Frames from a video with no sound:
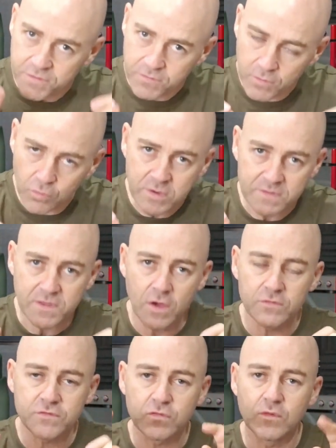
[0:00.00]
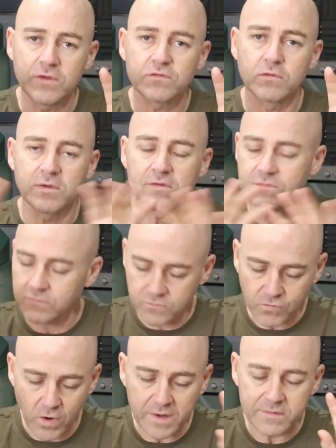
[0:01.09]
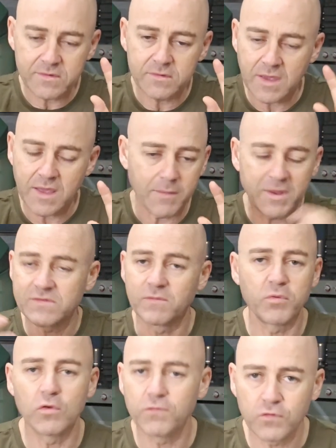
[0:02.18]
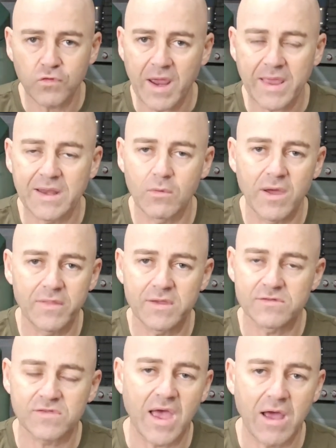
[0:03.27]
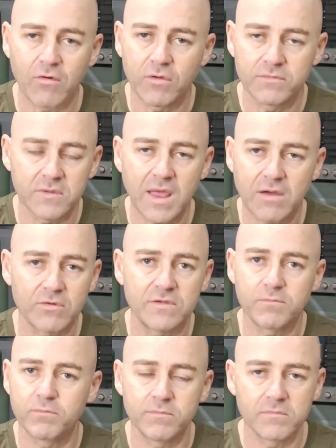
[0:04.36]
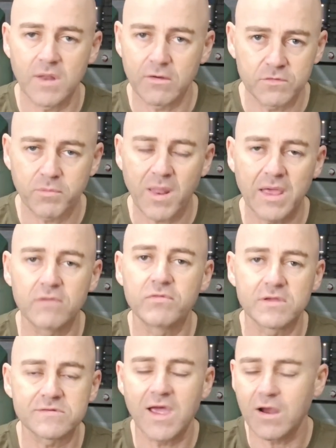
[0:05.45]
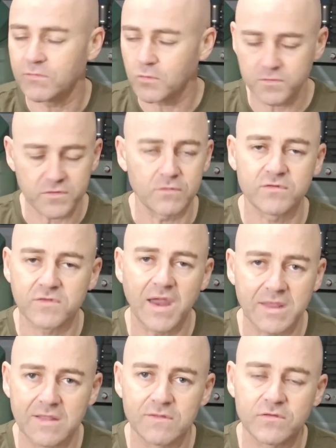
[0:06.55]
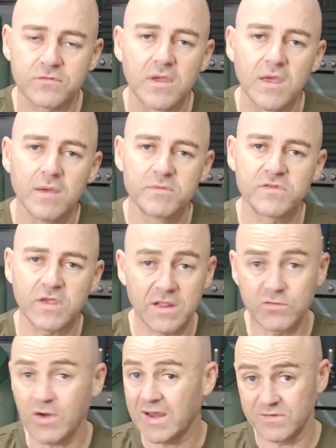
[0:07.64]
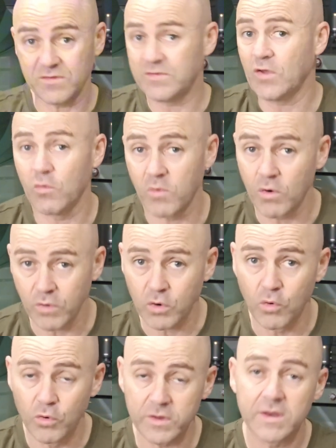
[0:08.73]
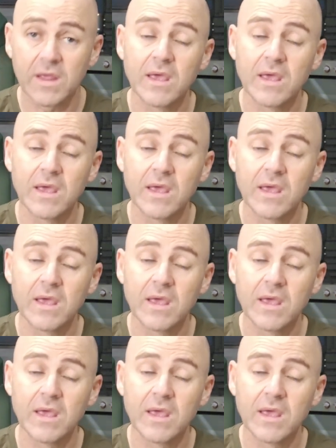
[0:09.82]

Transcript: Look at those two instruments. It's a beautiful track anyway. The guitar on Larry's playing of the guitar is also stunning in this particular track, as it's so well recorded.